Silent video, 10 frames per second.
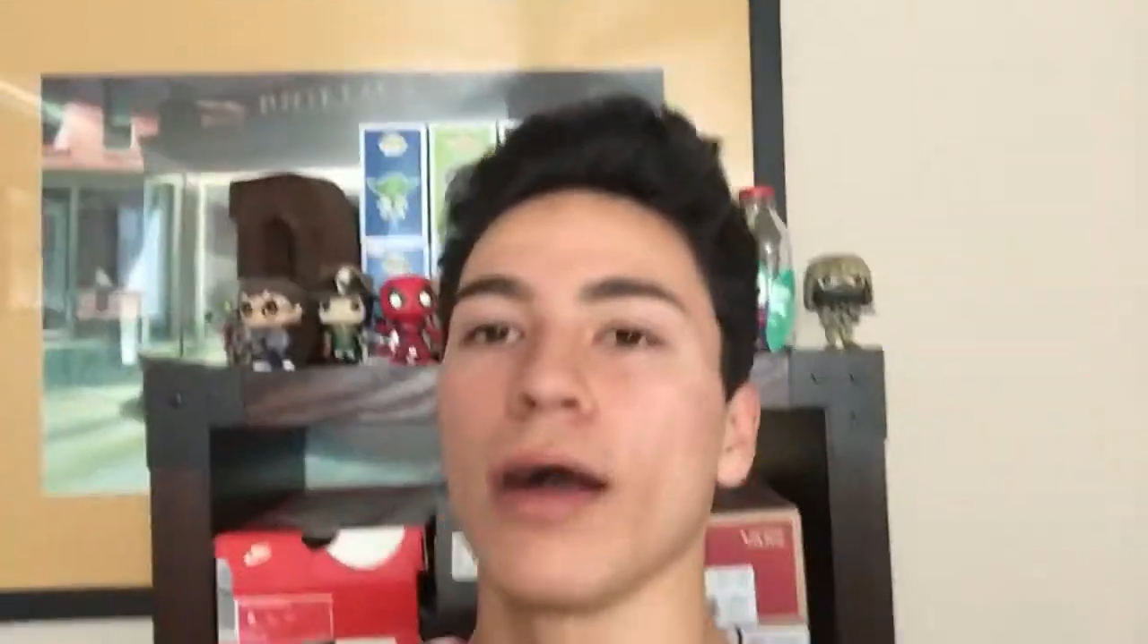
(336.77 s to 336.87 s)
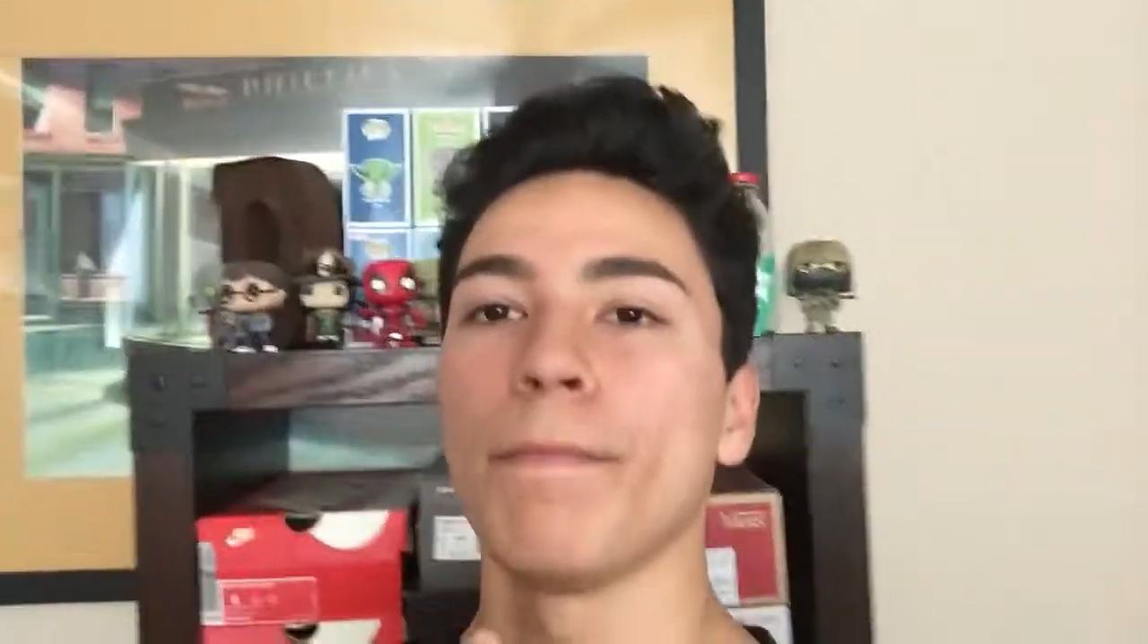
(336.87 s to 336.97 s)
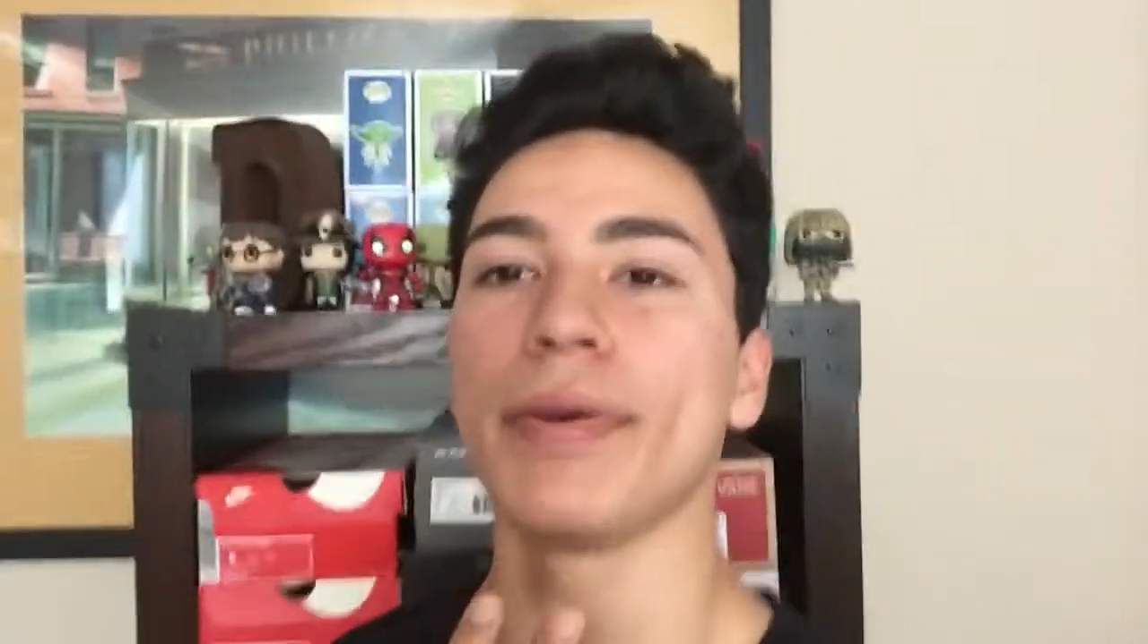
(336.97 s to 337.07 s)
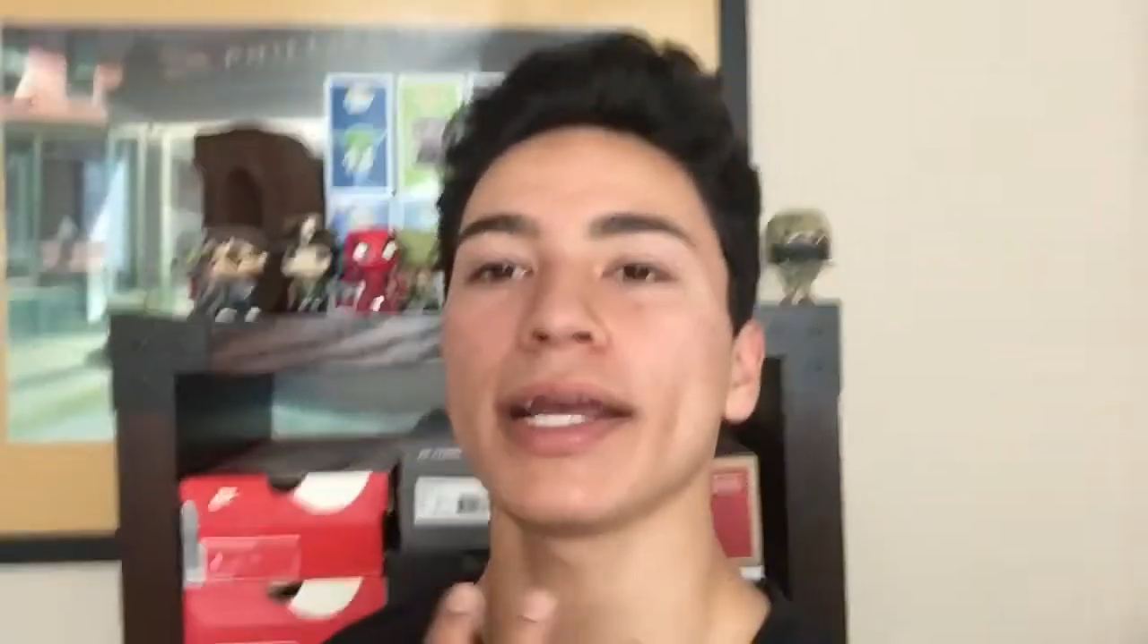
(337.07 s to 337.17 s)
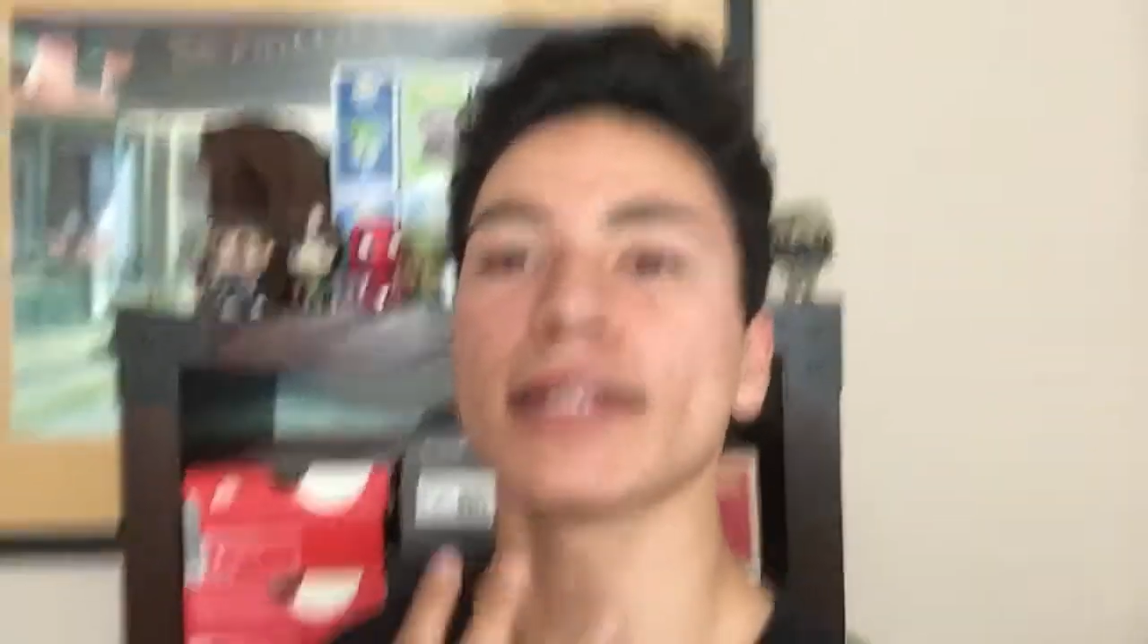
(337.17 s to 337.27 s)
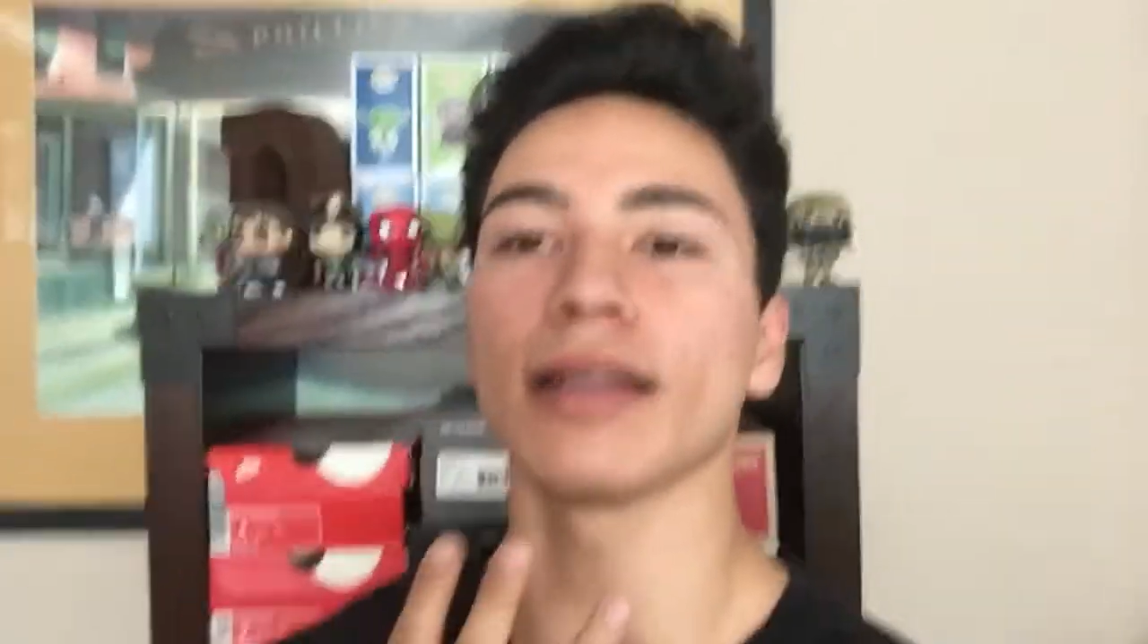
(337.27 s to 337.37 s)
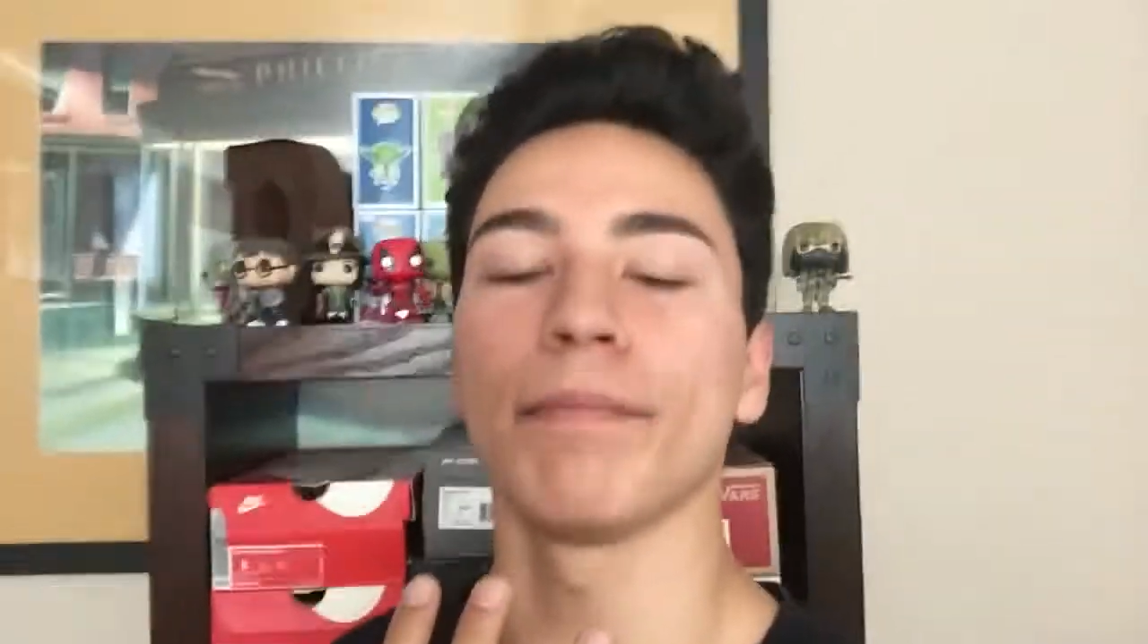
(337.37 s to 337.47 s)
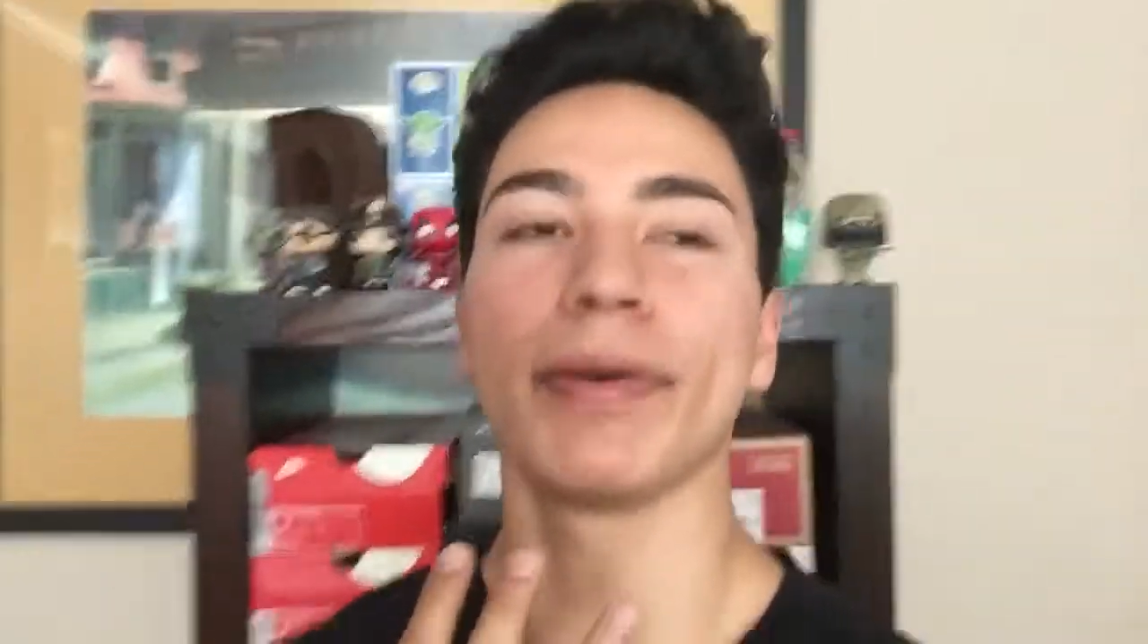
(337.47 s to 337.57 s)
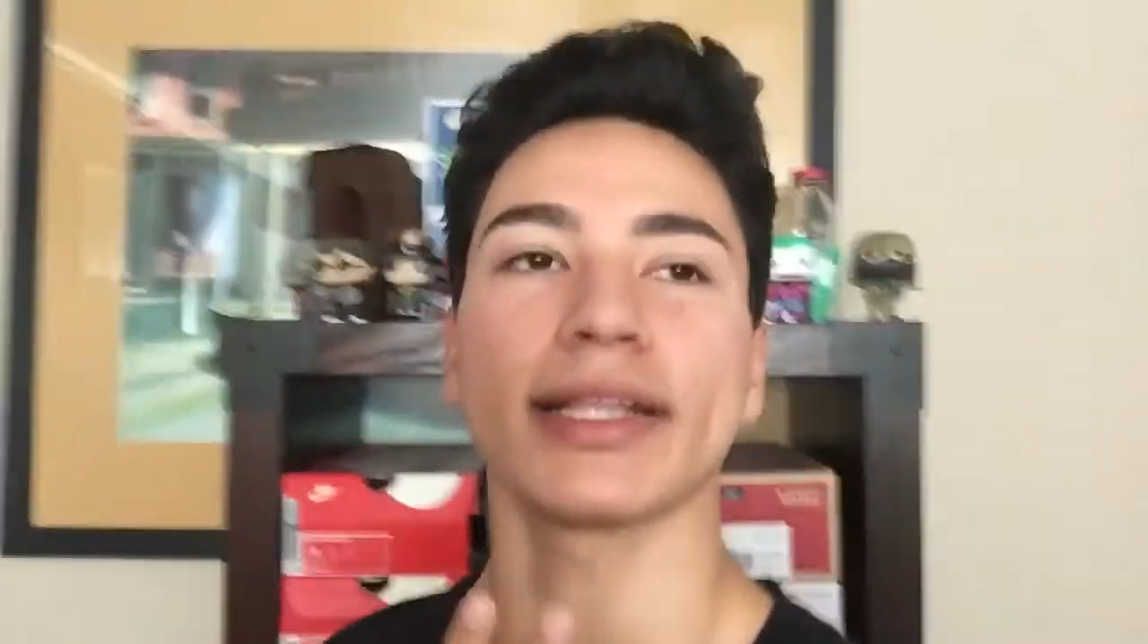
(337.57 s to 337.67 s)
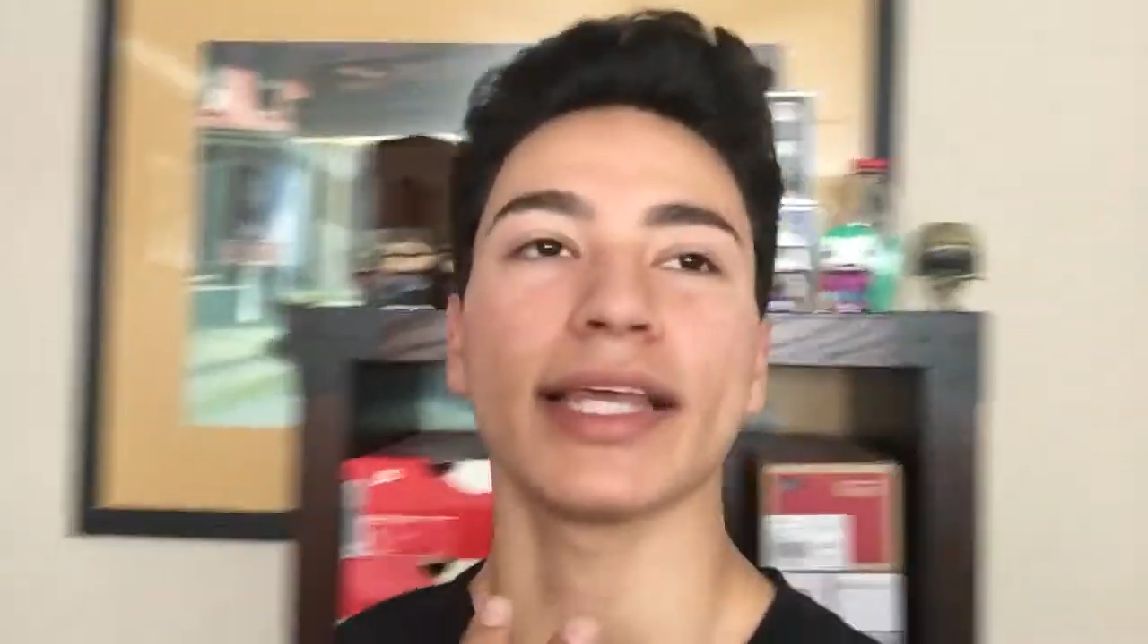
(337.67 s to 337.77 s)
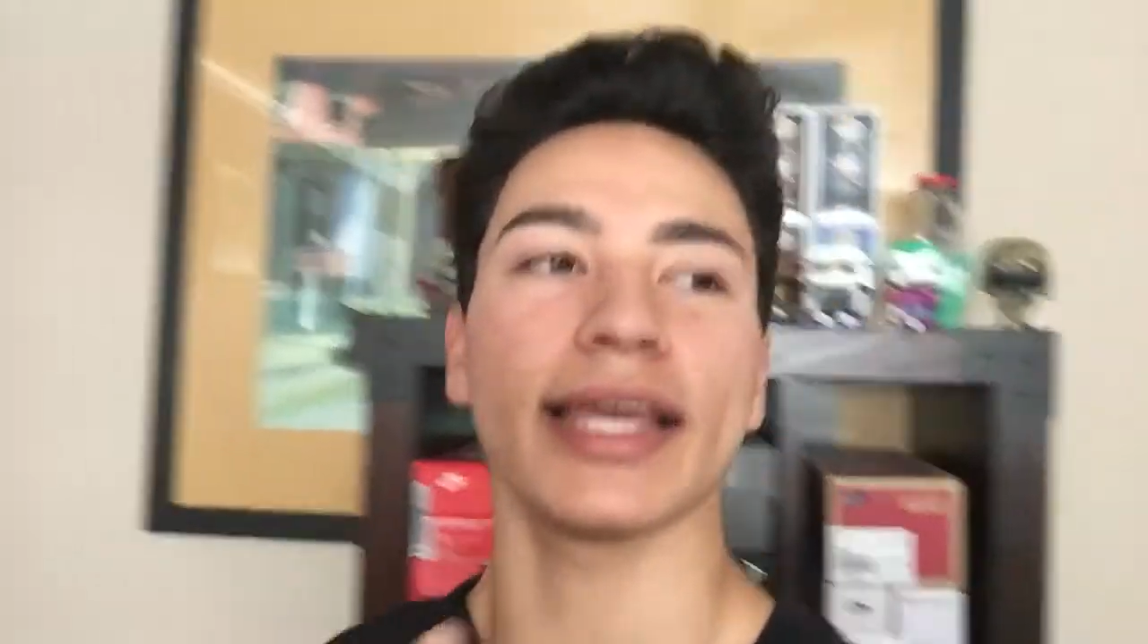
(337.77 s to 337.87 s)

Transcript: a big